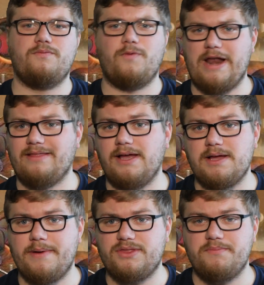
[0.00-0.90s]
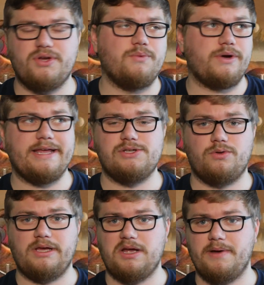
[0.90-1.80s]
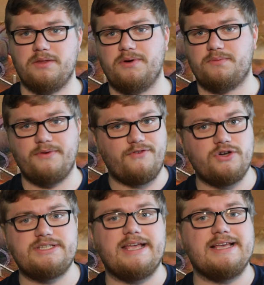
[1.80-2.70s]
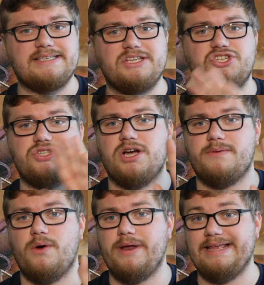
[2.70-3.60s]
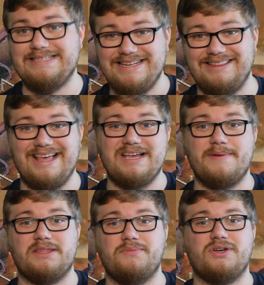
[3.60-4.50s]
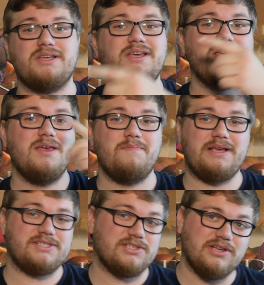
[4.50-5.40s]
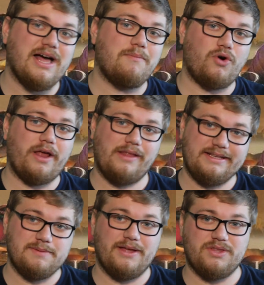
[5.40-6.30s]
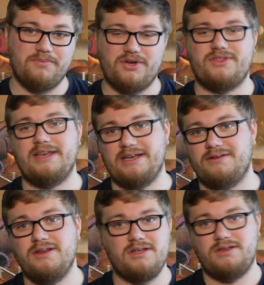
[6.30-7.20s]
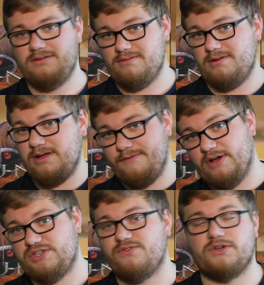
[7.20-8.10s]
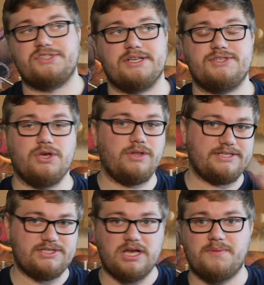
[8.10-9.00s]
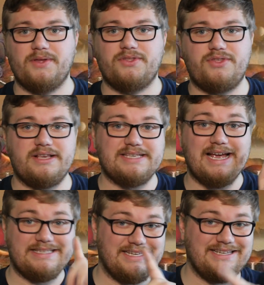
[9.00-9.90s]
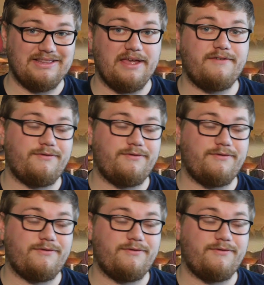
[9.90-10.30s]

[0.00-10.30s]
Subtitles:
what I like about the book and what I don't like about the book. But first, I guess I should talk about what I didn't like about the book, because there's a lot more I liked about the book than vice versa. So let's talk about the things I didn't like